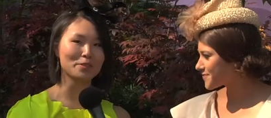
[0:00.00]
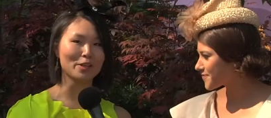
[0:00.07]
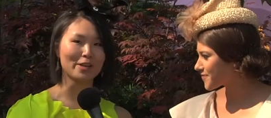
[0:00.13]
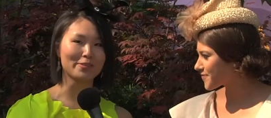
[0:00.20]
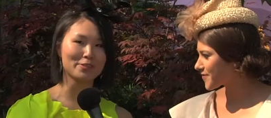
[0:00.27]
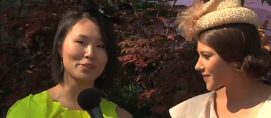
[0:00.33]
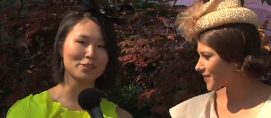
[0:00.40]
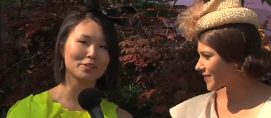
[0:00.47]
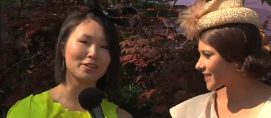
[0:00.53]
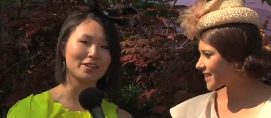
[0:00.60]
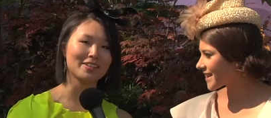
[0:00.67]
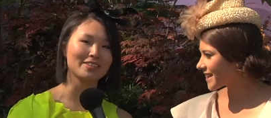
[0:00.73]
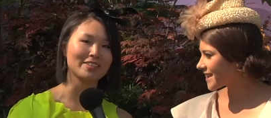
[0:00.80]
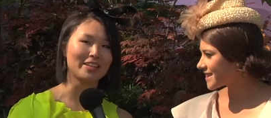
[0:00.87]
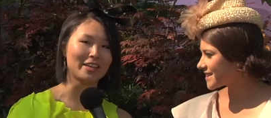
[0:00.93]
Speaker 1: so I've still got
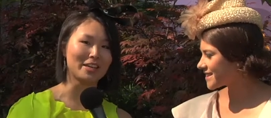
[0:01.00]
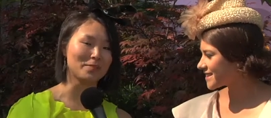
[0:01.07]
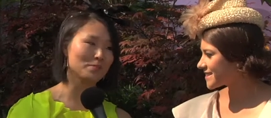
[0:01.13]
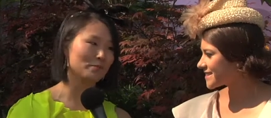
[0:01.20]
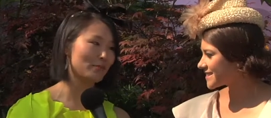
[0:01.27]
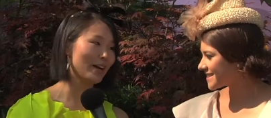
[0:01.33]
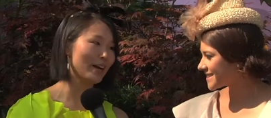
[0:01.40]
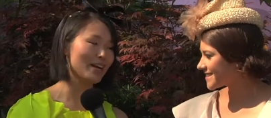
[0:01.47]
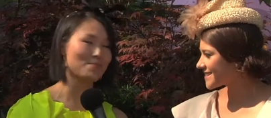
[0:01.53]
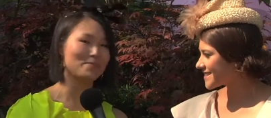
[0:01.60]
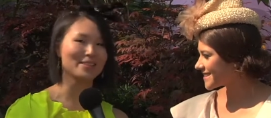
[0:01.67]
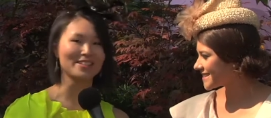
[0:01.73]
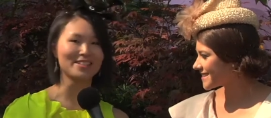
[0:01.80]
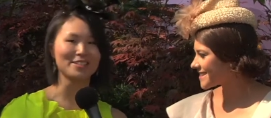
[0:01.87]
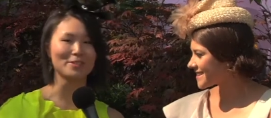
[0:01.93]
the hem ride, but
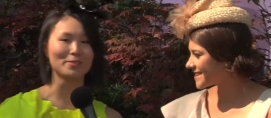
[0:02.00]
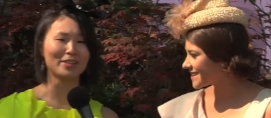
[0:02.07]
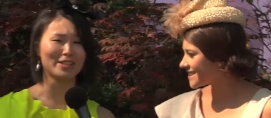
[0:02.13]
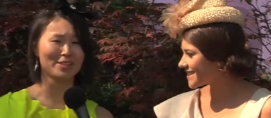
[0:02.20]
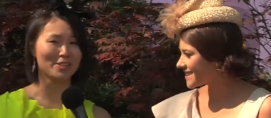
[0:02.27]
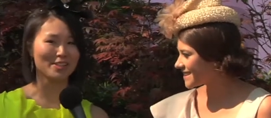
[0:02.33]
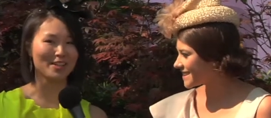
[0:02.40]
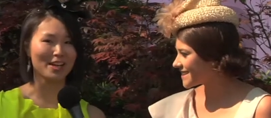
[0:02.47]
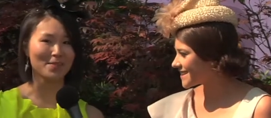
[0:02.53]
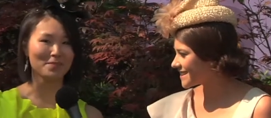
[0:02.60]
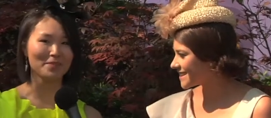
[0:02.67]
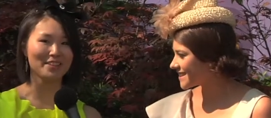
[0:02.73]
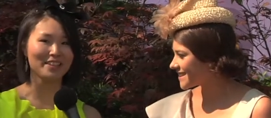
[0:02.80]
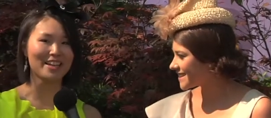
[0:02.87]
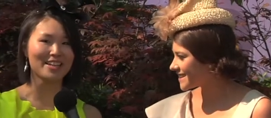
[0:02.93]
just wanted to up
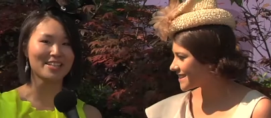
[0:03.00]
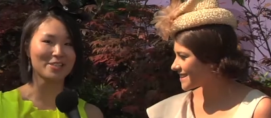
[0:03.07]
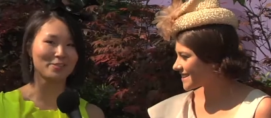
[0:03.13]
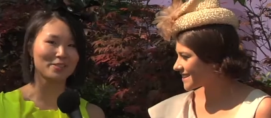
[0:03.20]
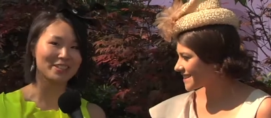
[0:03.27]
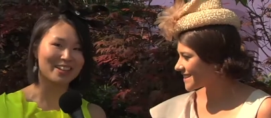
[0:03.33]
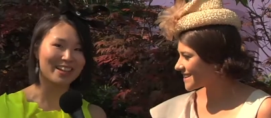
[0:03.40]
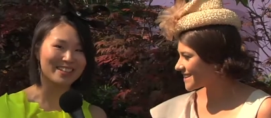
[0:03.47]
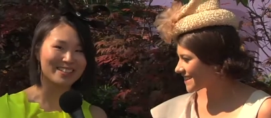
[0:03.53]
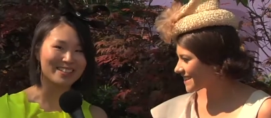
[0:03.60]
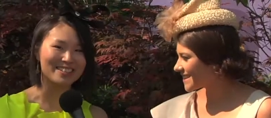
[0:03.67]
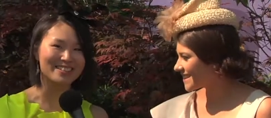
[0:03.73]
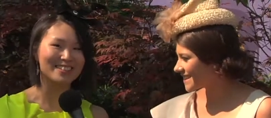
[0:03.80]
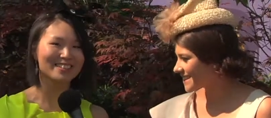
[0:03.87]
the ante with the colours.